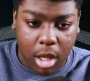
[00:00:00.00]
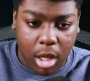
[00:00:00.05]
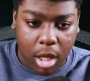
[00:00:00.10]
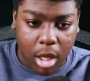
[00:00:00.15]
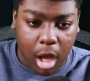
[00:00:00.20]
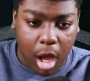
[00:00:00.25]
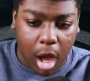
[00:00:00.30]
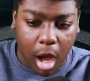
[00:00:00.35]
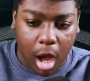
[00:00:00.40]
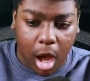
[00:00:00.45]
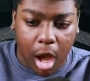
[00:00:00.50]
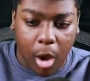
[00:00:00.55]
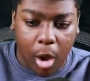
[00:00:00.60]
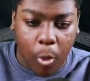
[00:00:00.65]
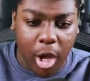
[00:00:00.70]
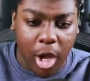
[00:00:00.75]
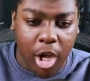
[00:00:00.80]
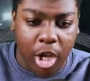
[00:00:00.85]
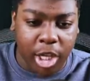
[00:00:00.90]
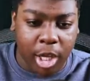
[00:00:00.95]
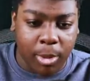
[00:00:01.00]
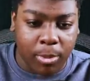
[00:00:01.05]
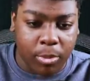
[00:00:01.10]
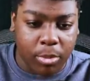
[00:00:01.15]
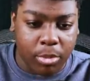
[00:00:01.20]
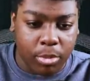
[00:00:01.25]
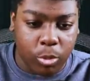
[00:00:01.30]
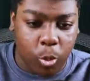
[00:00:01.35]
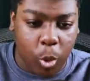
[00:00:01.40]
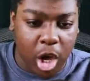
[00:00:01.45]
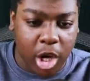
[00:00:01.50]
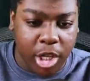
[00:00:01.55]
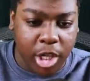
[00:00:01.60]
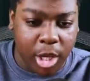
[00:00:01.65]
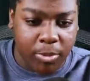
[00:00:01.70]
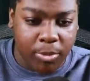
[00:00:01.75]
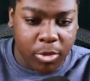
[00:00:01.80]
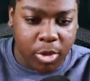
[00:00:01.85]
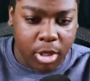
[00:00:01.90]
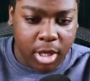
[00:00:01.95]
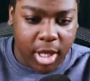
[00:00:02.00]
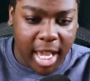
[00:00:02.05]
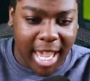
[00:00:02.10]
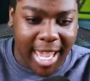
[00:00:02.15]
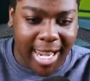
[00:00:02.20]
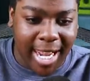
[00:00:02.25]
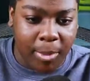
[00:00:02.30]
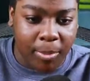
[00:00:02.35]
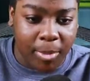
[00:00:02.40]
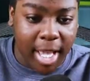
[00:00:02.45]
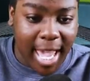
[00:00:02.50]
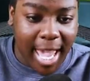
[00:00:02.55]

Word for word: Uh, William. William. Hit him.